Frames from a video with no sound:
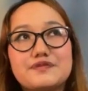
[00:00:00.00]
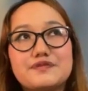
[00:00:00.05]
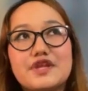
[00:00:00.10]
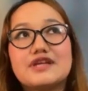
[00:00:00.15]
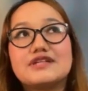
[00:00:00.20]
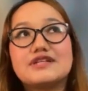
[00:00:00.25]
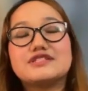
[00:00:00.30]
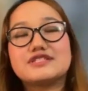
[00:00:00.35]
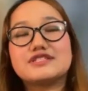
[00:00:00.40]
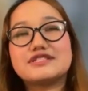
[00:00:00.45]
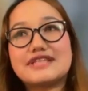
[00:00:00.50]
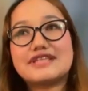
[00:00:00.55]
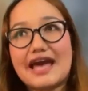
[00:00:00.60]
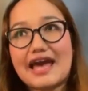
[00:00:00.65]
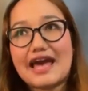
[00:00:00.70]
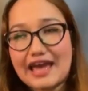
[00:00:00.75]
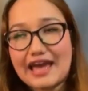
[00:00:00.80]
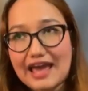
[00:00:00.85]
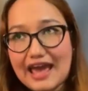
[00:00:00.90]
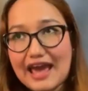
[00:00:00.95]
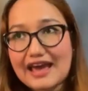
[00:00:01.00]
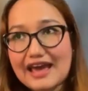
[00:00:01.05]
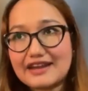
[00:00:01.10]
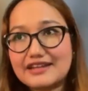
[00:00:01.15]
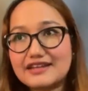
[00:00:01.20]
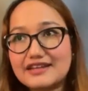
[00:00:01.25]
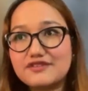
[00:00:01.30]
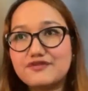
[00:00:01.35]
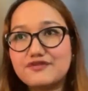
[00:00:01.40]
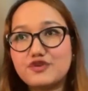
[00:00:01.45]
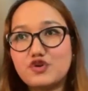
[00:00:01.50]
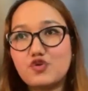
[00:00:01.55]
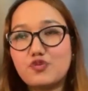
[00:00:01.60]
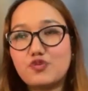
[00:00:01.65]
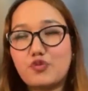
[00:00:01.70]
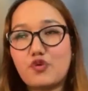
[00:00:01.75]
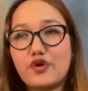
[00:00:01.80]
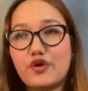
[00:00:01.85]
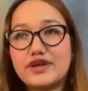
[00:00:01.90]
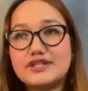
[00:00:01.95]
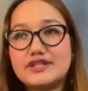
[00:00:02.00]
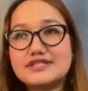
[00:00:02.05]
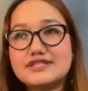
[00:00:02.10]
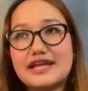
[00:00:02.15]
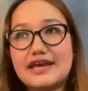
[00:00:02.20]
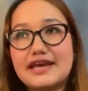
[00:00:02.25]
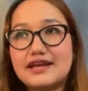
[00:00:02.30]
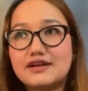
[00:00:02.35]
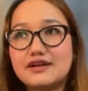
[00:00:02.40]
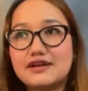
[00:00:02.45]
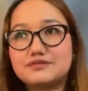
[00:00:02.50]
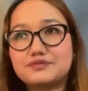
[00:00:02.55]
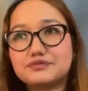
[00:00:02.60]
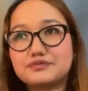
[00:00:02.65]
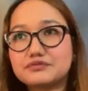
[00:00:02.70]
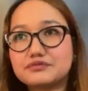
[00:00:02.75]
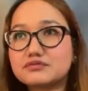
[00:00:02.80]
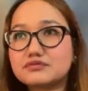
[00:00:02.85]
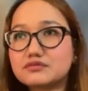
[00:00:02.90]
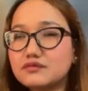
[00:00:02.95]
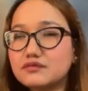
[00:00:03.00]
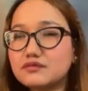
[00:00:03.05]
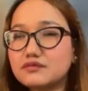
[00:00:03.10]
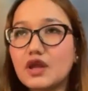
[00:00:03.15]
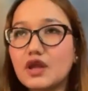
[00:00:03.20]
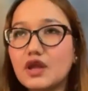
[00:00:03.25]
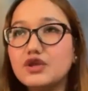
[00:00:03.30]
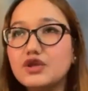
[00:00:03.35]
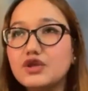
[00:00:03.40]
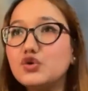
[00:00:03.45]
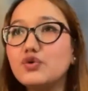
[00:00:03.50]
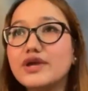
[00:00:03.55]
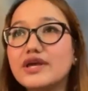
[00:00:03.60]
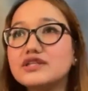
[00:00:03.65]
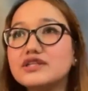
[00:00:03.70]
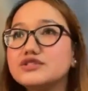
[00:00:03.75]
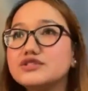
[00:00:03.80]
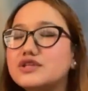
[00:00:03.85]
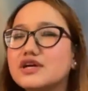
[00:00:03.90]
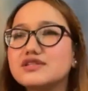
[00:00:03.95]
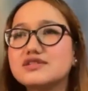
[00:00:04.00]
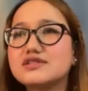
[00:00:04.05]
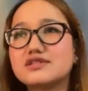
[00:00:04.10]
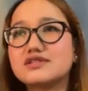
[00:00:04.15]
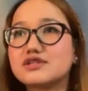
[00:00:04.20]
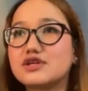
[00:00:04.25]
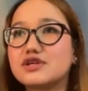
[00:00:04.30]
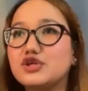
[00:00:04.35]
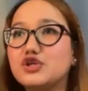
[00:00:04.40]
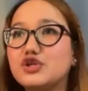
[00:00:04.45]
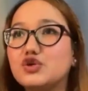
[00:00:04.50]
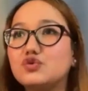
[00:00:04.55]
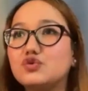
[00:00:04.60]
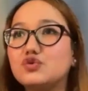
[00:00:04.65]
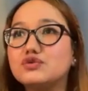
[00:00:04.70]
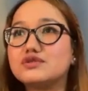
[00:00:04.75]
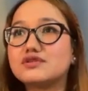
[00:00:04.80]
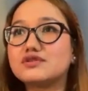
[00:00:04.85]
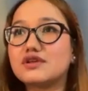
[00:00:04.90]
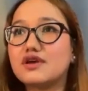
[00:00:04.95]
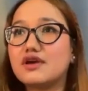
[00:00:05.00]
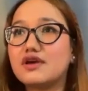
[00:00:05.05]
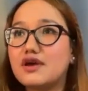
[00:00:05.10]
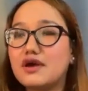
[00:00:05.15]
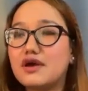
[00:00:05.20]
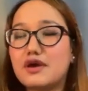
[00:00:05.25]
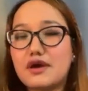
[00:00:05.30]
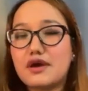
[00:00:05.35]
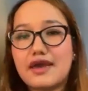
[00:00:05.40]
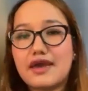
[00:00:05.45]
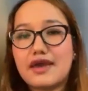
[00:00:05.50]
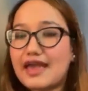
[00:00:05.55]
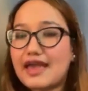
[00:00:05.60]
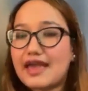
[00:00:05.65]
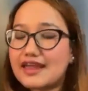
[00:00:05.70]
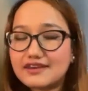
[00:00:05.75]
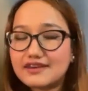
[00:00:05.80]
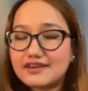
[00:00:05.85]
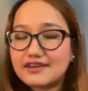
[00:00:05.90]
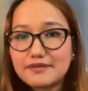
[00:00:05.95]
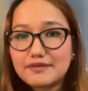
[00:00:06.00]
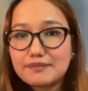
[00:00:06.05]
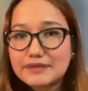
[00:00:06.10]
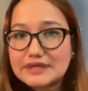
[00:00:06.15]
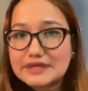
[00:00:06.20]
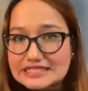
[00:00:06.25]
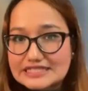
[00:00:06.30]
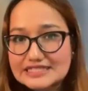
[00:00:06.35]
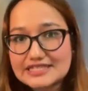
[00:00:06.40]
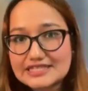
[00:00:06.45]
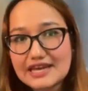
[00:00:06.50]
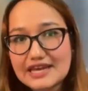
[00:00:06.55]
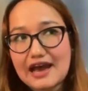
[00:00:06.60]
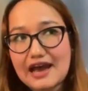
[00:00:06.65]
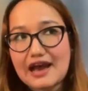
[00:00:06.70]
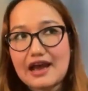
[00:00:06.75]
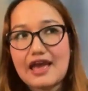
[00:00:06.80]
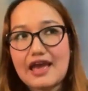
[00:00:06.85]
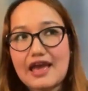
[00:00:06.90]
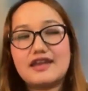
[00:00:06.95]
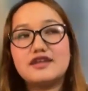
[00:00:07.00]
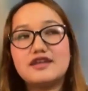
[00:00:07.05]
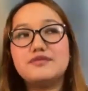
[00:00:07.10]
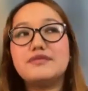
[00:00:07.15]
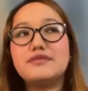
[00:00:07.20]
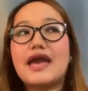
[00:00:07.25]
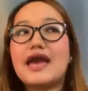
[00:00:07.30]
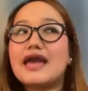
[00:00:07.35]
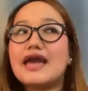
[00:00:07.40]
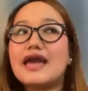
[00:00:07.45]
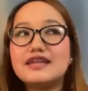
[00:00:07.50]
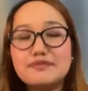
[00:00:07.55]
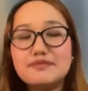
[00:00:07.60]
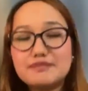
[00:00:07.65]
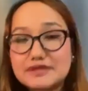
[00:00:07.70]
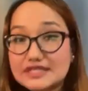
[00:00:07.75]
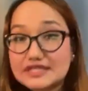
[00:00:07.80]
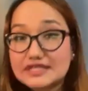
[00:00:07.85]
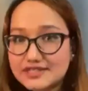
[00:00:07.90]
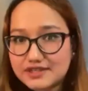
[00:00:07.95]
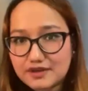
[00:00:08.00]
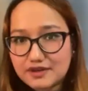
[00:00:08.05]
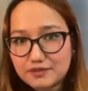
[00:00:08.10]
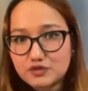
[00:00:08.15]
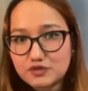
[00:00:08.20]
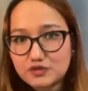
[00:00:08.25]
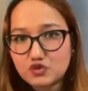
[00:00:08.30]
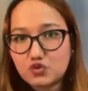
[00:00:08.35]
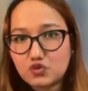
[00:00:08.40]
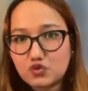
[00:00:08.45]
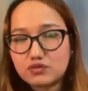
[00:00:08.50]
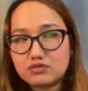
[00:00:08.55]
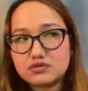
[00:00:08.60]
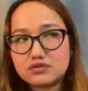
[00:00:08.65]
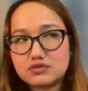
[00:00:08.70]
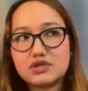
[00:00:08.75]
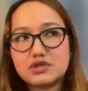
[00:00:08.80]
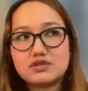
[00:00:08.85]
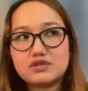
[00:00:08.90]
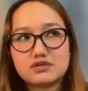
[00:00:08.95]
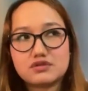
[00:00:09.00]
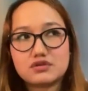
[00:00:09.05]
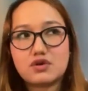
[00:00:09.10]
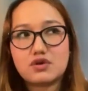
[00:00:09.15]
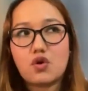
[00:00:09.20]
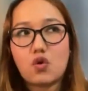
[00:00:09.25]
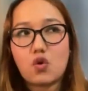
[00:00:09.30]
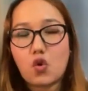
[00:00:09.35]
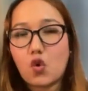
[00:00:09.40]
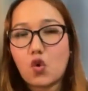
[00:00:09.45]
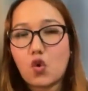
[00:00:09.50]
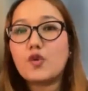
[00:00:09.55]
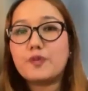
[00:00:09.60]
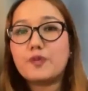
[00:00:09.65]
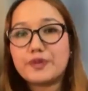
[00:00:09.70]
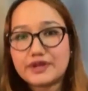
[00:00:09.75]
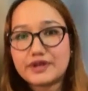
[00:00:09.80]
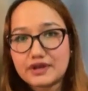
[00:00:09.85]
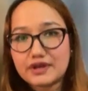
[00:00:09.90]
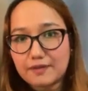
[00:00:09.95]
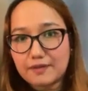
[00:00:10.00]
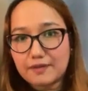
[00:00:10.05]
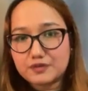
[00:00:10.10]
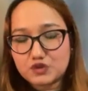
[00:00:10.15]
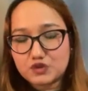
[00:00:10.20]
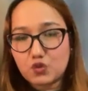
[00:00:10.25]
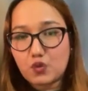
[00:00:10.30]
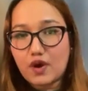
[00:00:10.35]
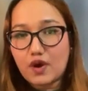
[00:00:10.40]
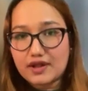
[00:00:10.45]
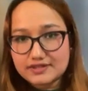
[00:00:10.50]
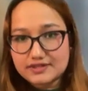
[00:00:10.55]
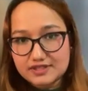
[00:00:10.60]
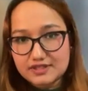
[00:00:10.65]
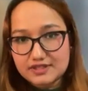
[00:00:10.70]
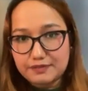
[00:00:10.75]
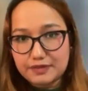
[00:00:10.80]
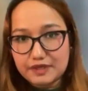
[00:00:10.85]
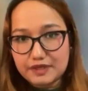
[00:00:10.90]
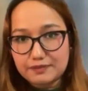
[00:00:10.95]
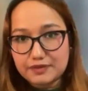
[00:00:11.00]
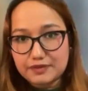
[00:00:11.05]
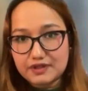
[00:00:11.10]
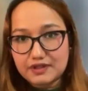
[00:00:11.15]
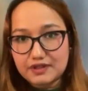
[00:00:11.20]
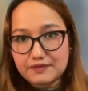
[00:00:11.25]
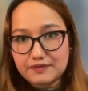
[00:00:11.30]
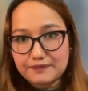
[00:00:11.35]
and just adding few points like you can just use any media any any medium to just open up towards the people